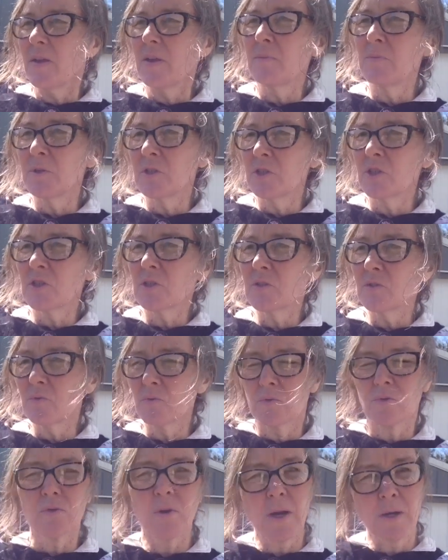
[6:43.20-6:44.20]
they would just
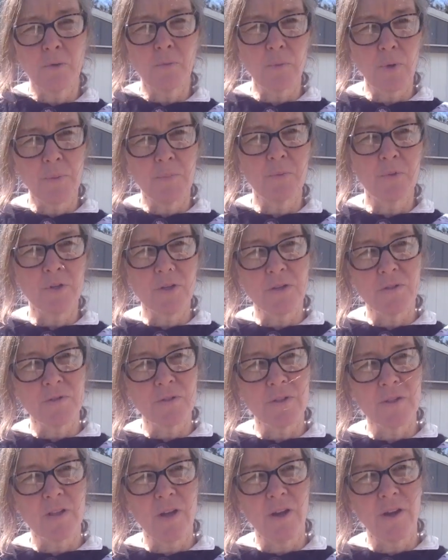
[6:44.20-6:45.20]
try to
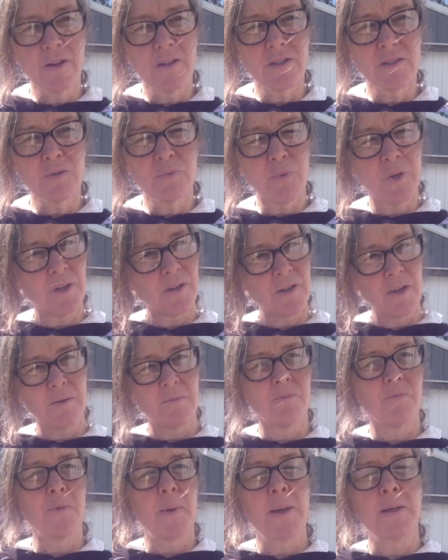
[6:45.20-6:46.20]
reproduce the artist's work.
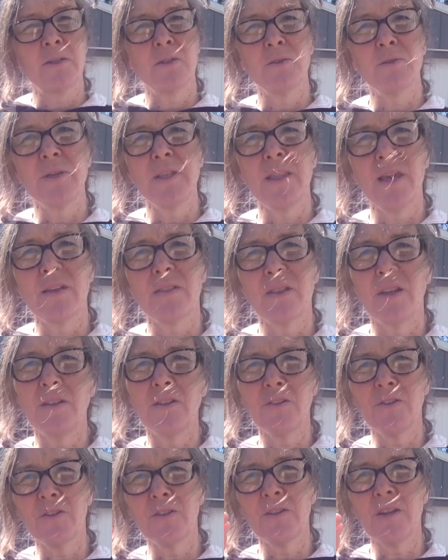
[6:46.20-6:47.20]
And by doing that, they
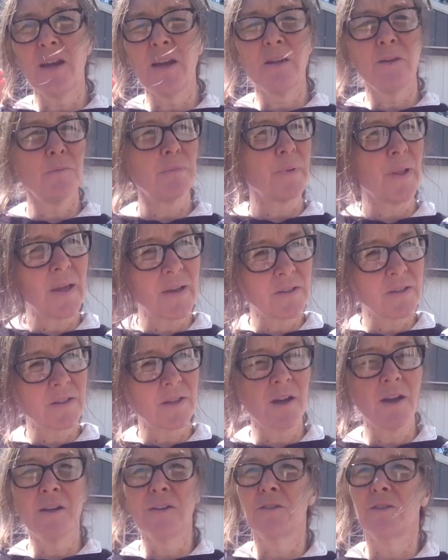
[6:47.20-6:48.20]
learned how to blend
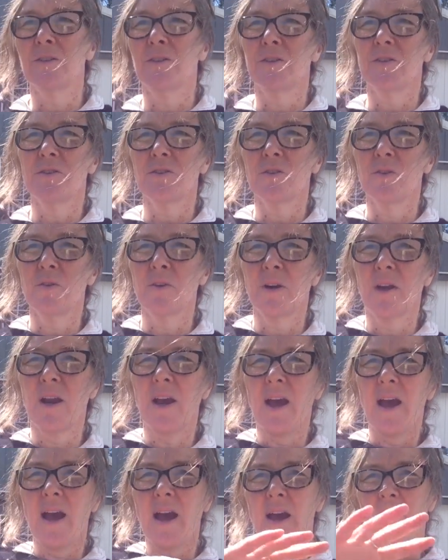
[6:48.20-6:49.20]
colors or
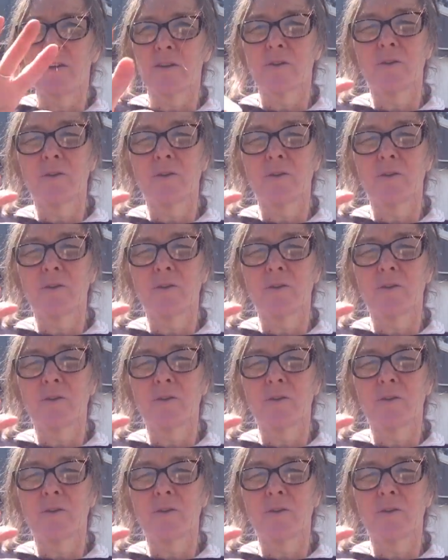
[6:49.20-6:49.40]
how to